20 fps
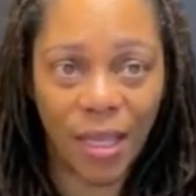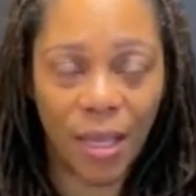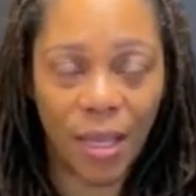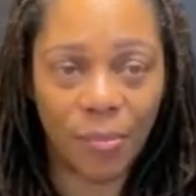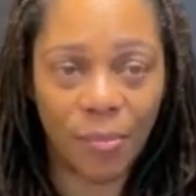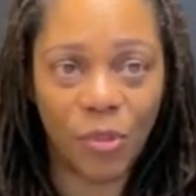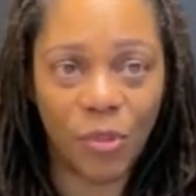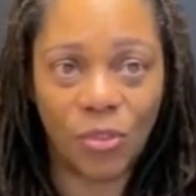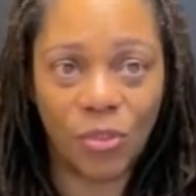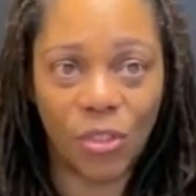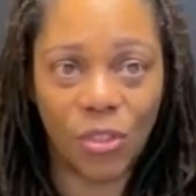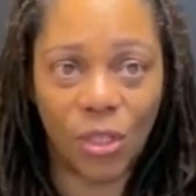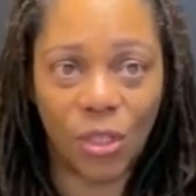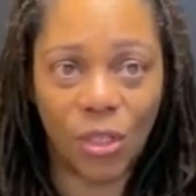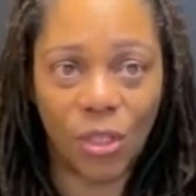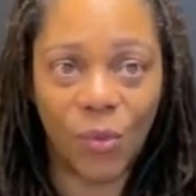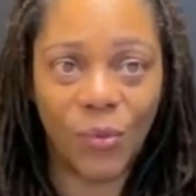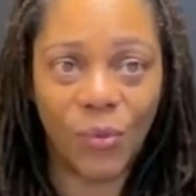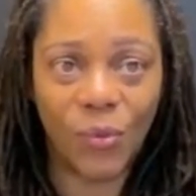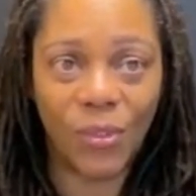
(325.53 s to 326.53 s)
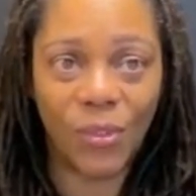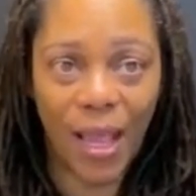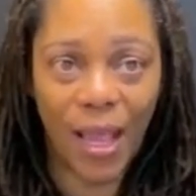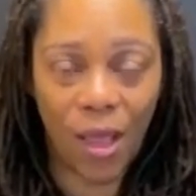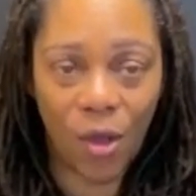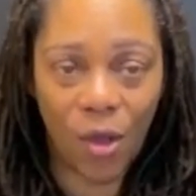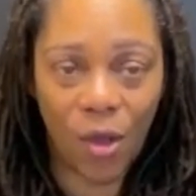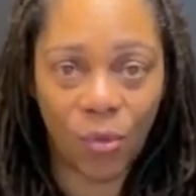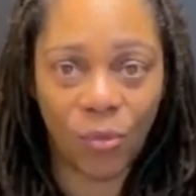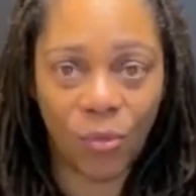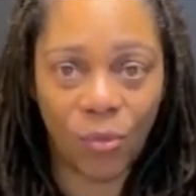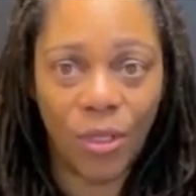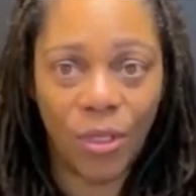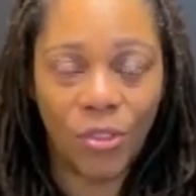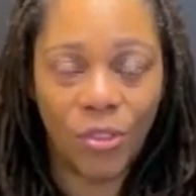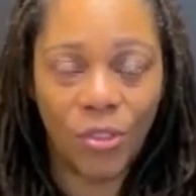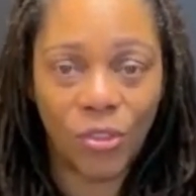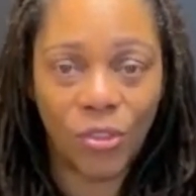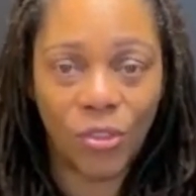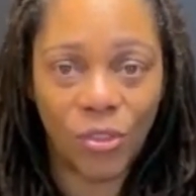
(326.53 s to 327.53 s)
When was the last time you
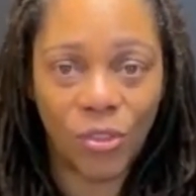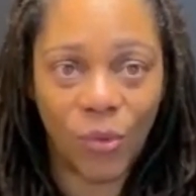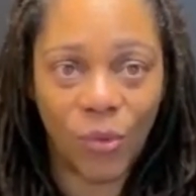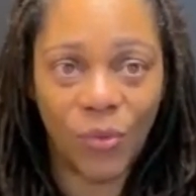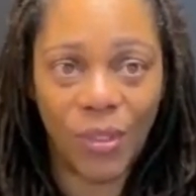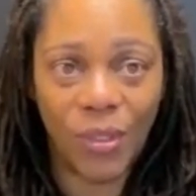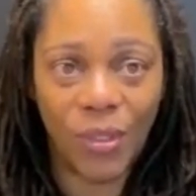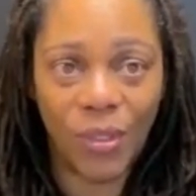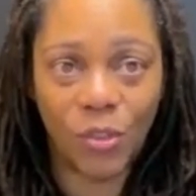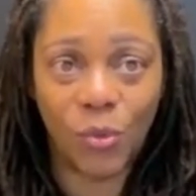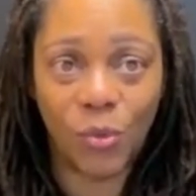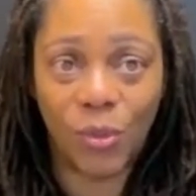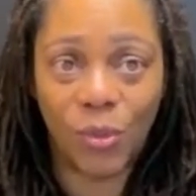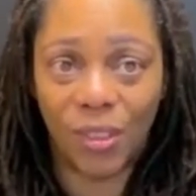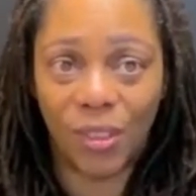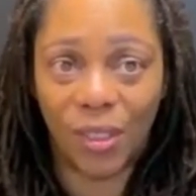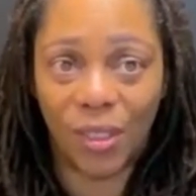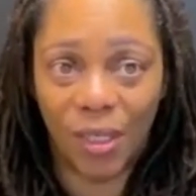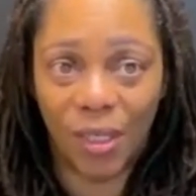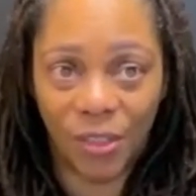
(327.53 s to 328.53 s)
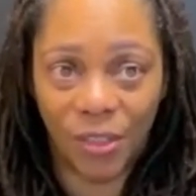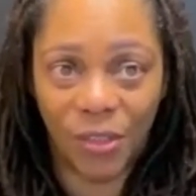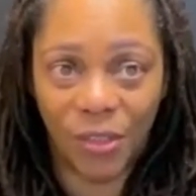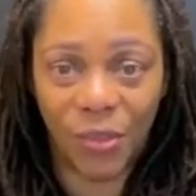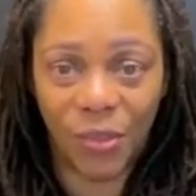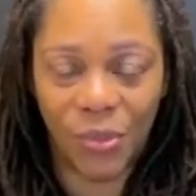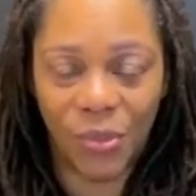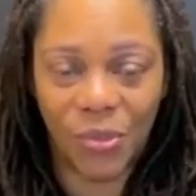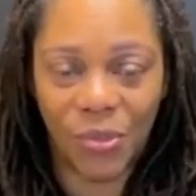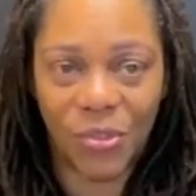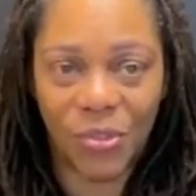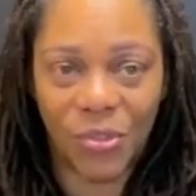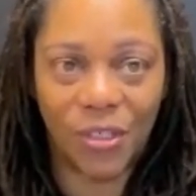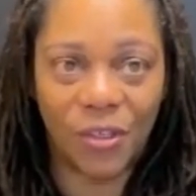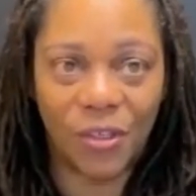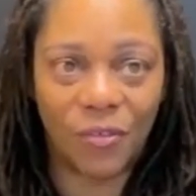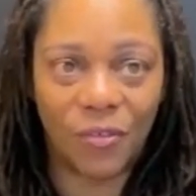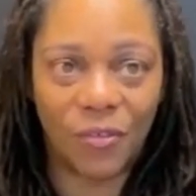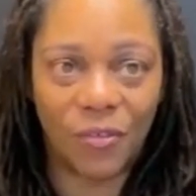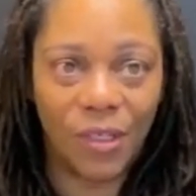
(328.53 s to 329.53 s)
slowed down so that you
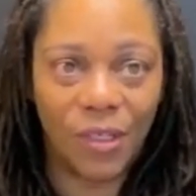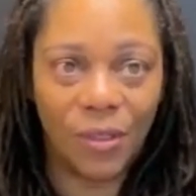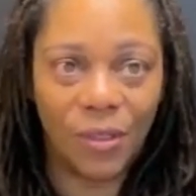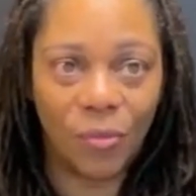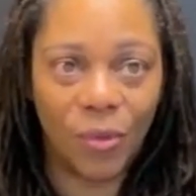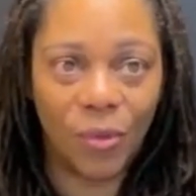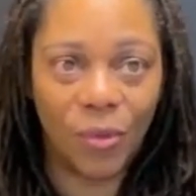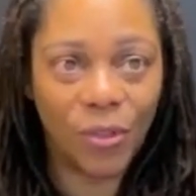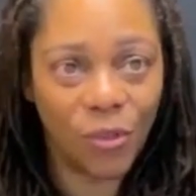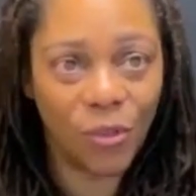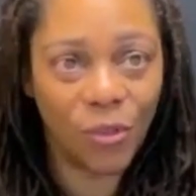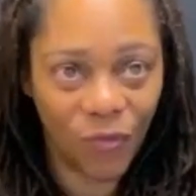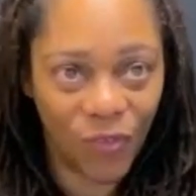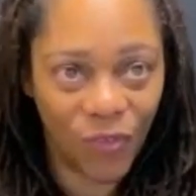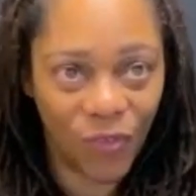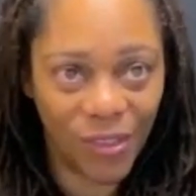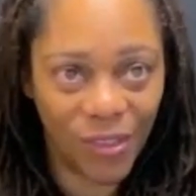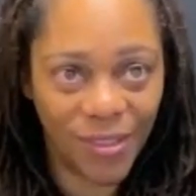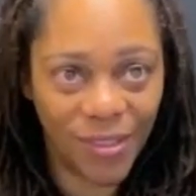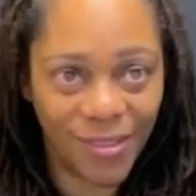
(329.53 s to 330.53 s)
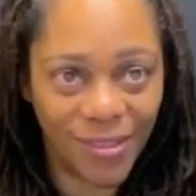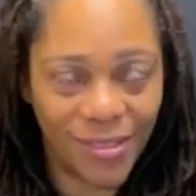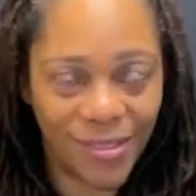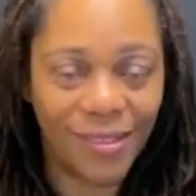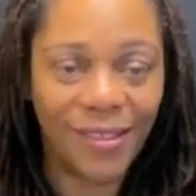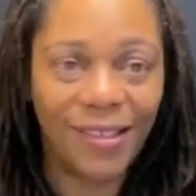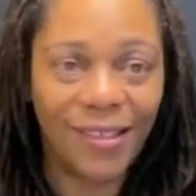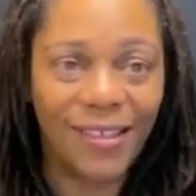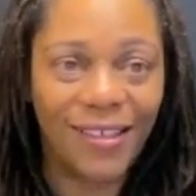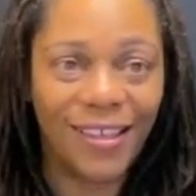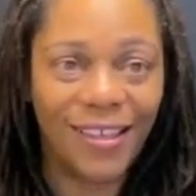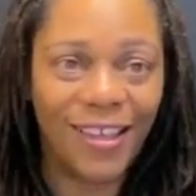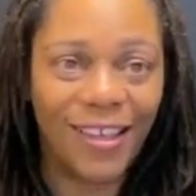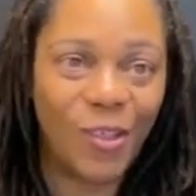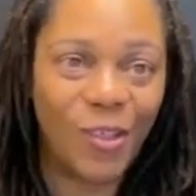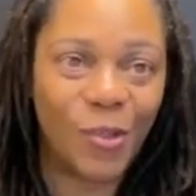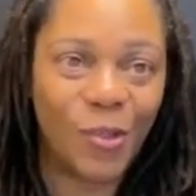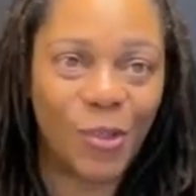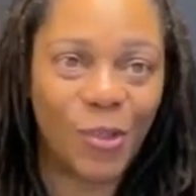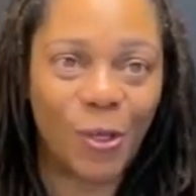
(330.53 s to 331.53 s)
could honor yourself with your feelings
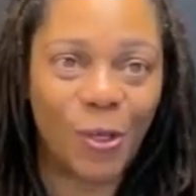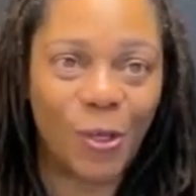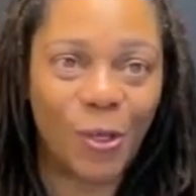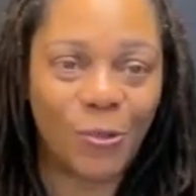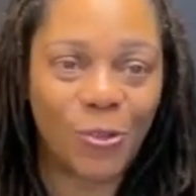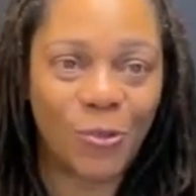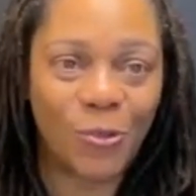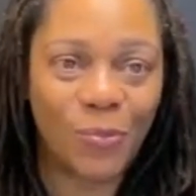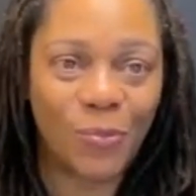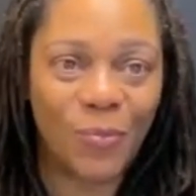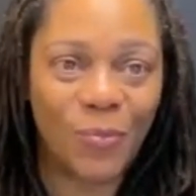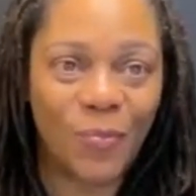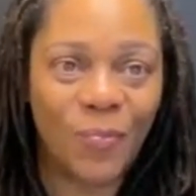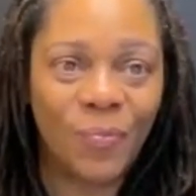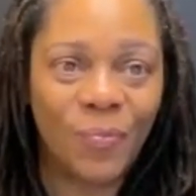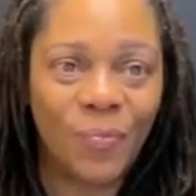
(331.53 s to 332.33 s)
and your thoughts?